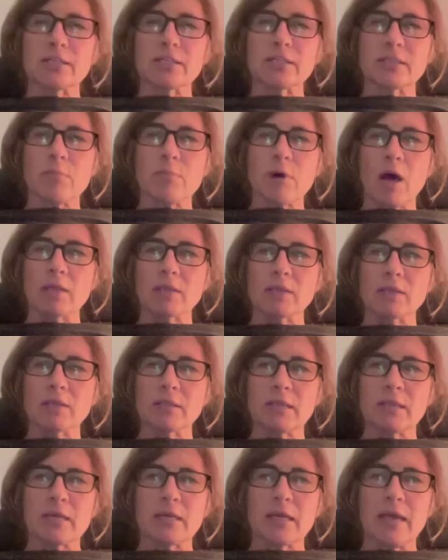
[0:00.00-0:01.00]
suggested
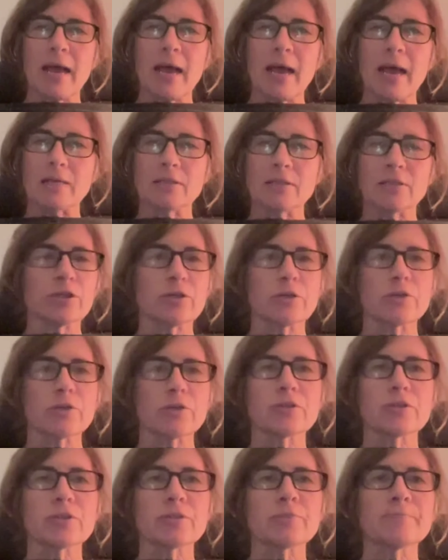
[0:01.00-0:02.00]
moss and
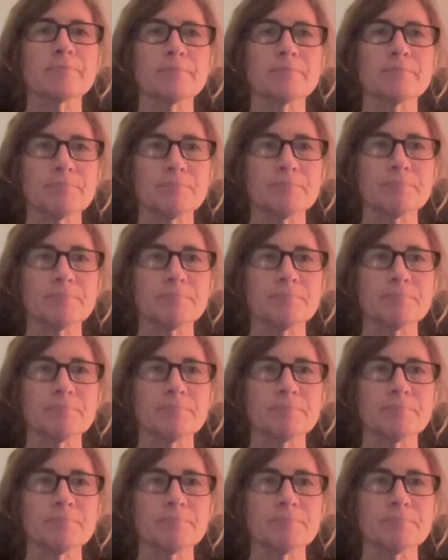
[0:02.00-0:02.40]
asters.